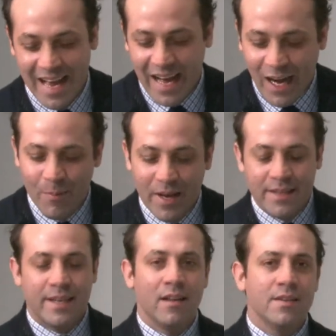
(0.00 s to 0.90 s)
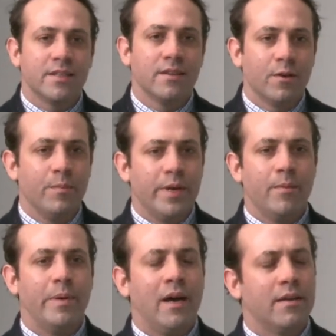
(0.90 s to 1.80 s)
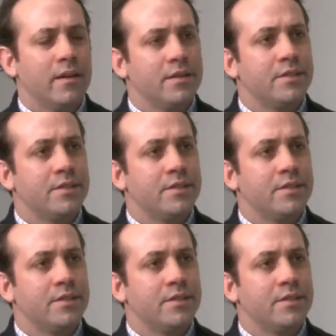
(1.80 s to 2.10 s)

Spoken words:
And tell us a little bit about the